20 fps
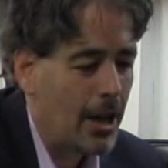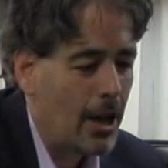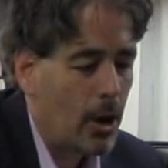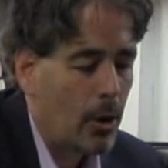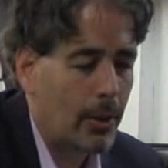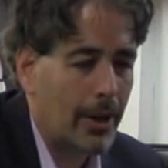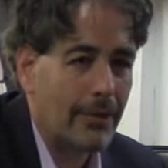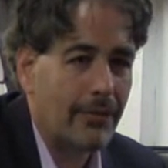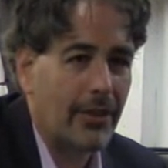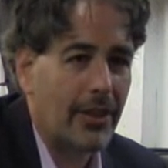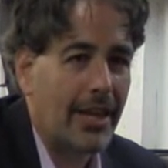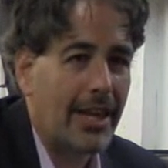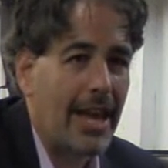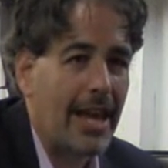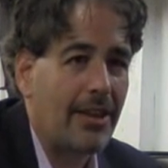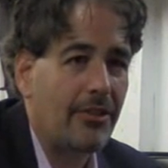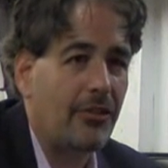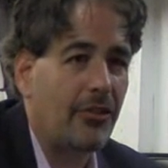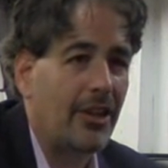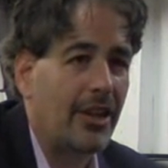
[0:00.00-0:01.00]
Whatever the
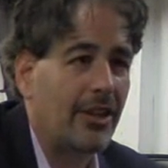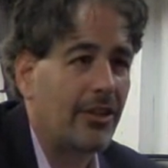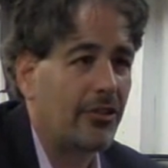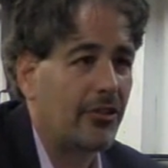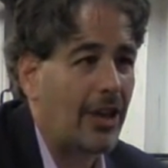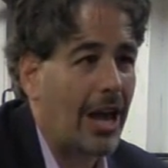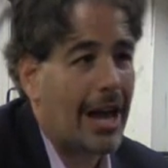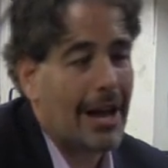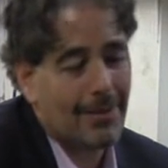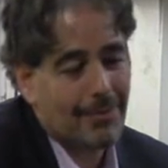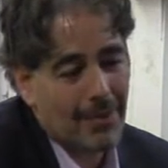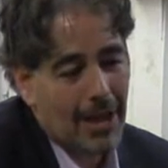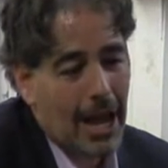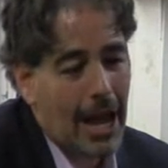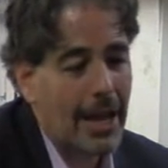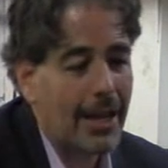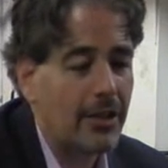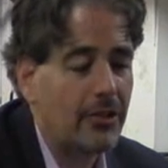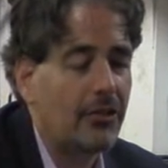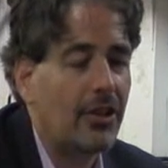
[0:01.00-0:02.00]
case is,
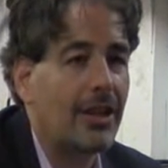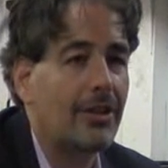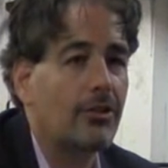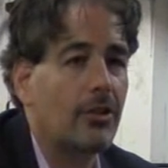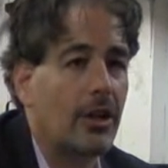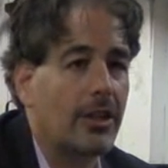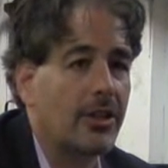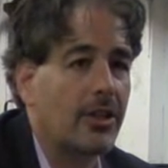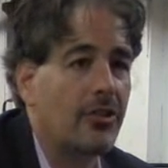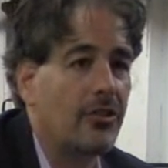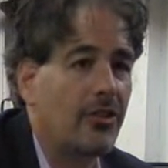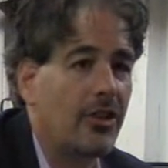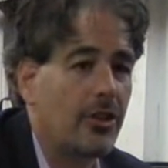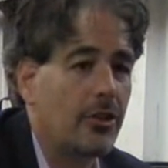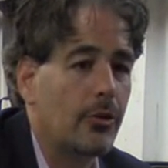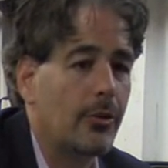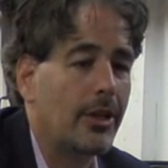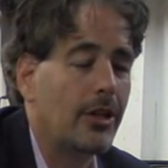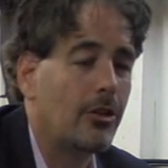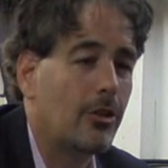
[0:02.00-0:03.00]
I intend on
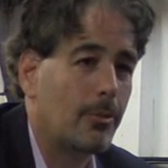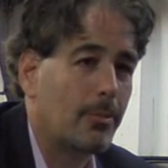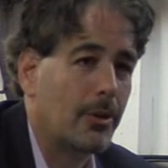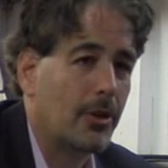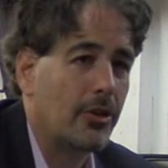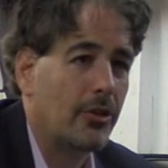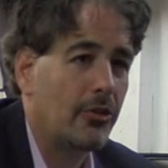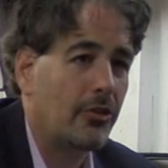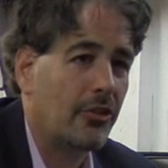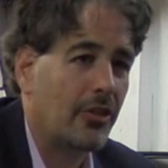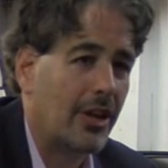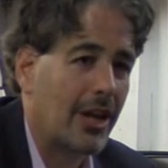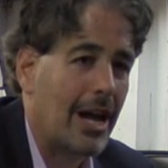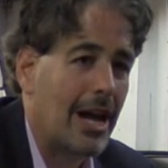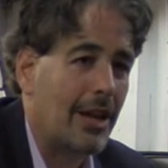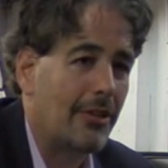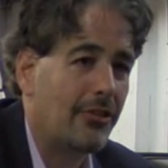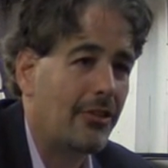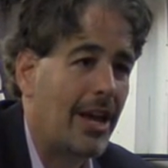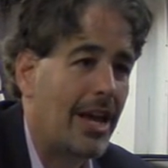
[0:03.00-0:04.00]
continuing to produce the
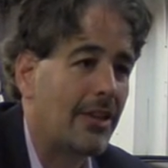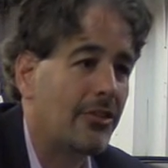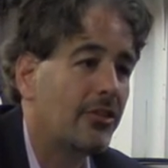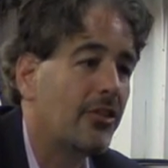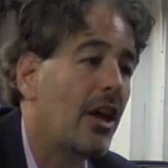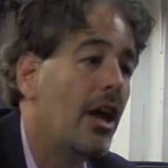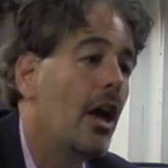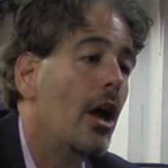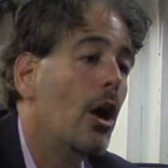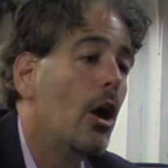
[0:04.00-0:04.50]
content.